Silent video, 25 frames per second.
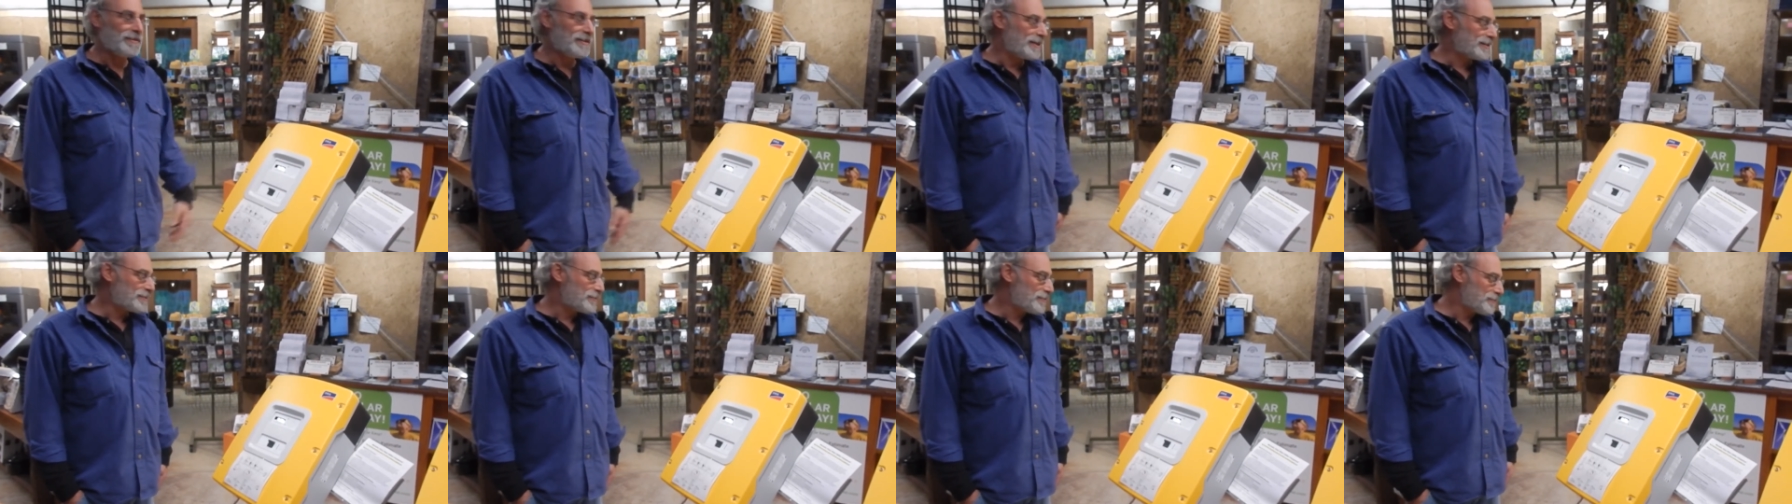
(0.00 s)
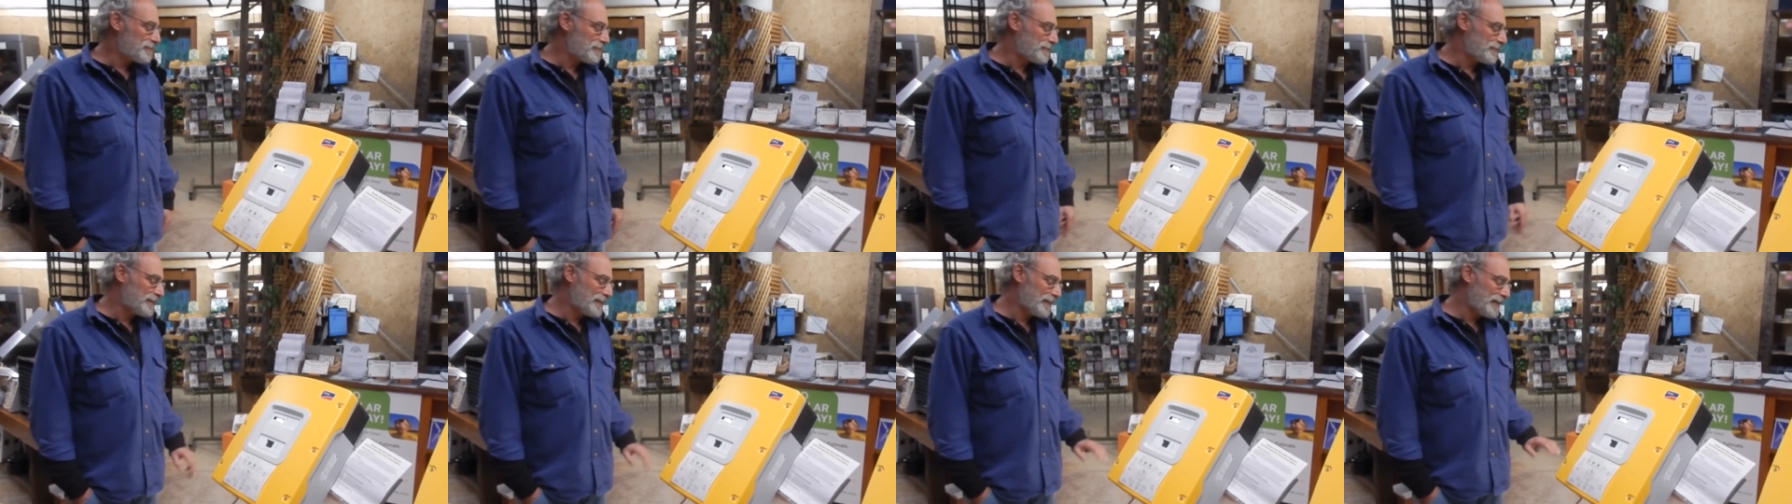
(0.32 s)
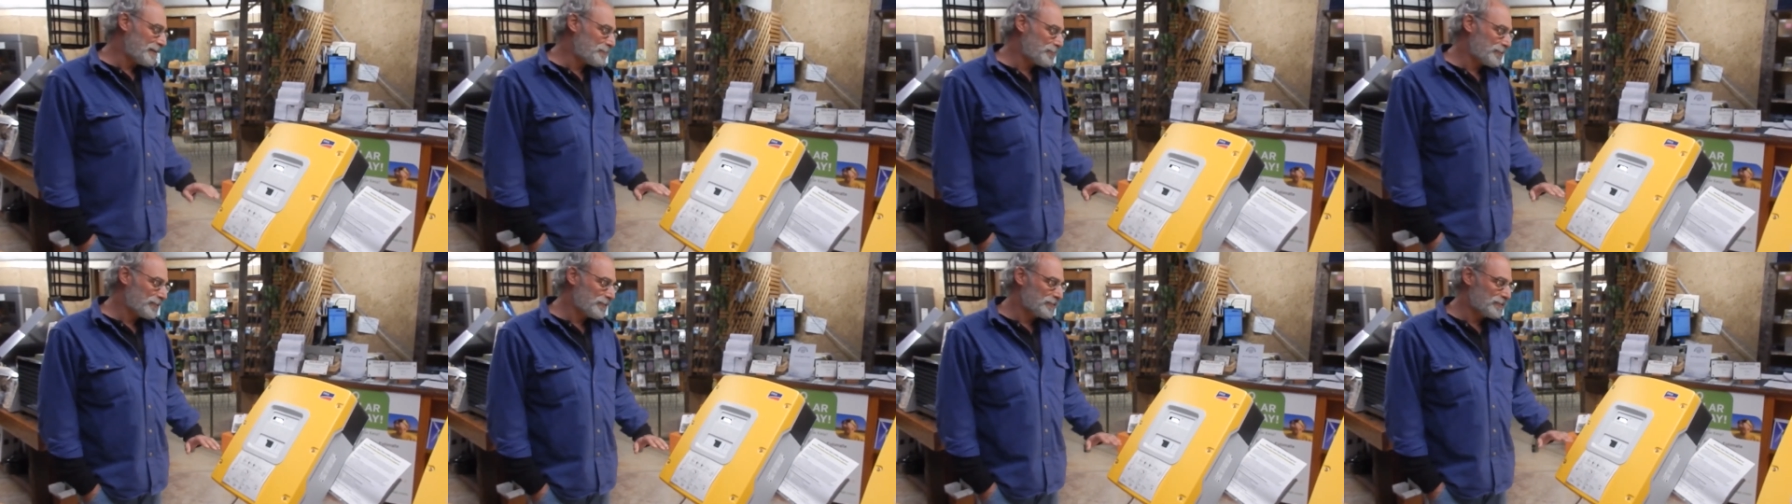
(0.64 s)
electricity.
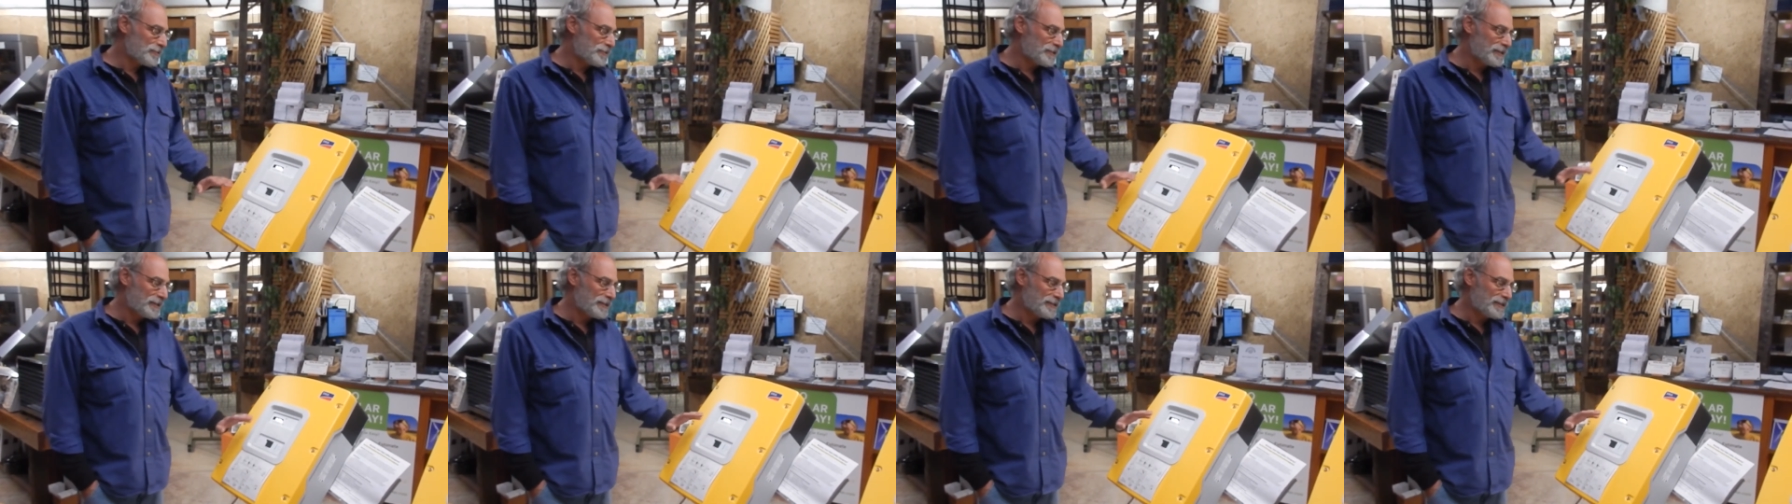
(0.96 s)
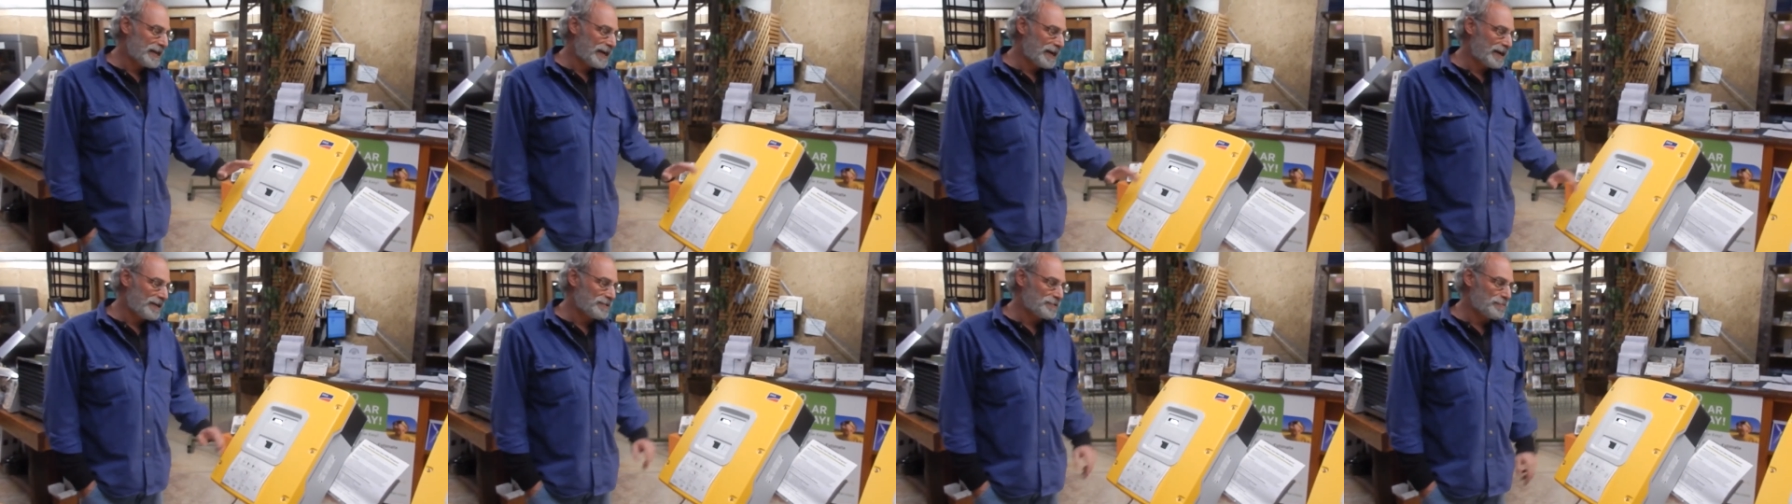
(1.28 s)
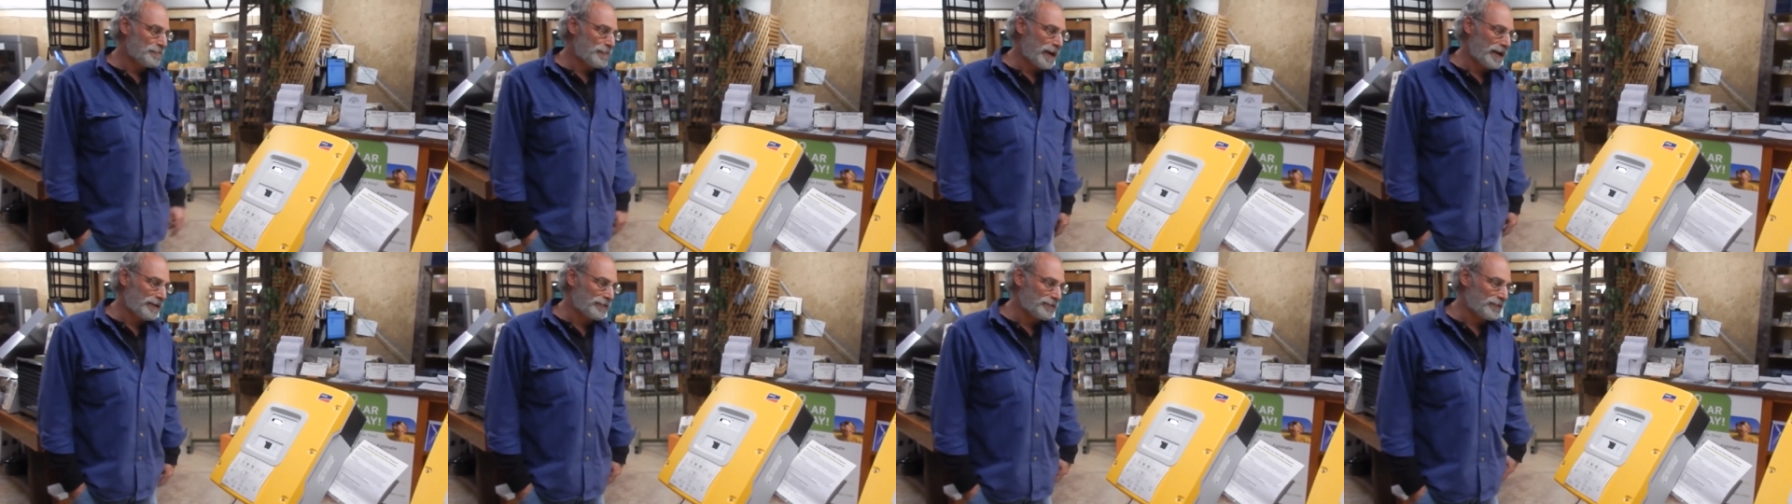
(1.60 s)
They produce the entire
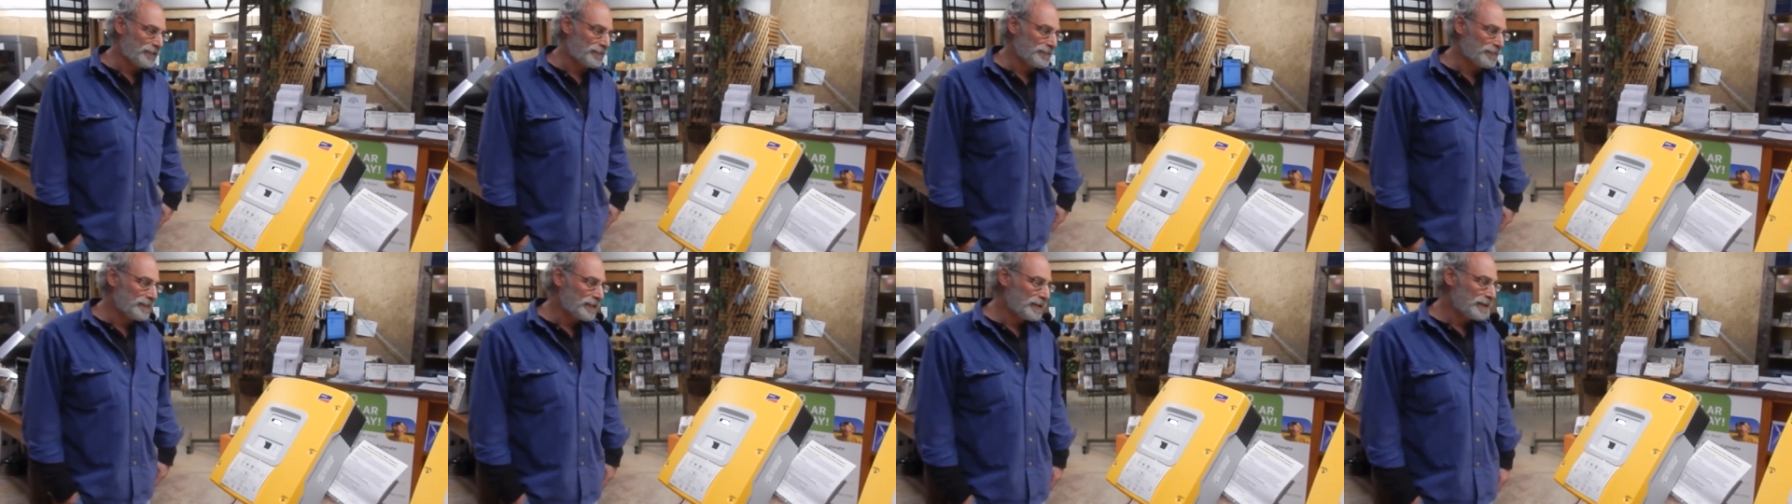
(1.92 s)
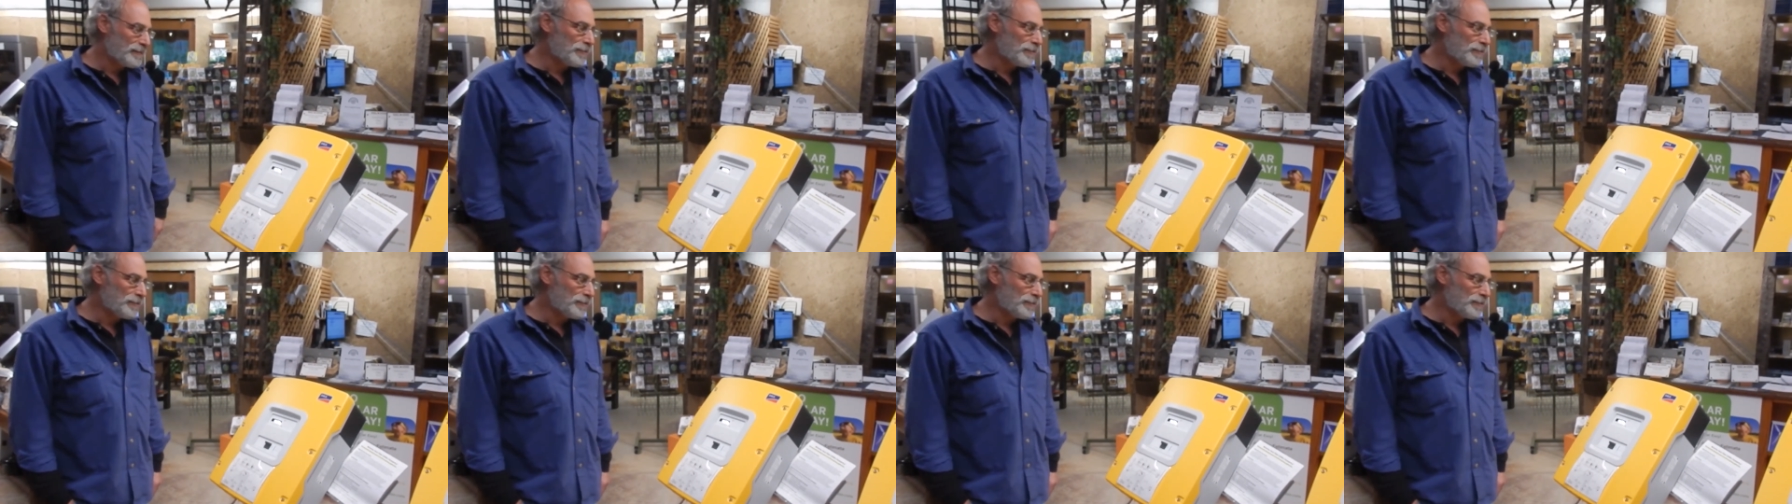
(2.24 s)
spectrum.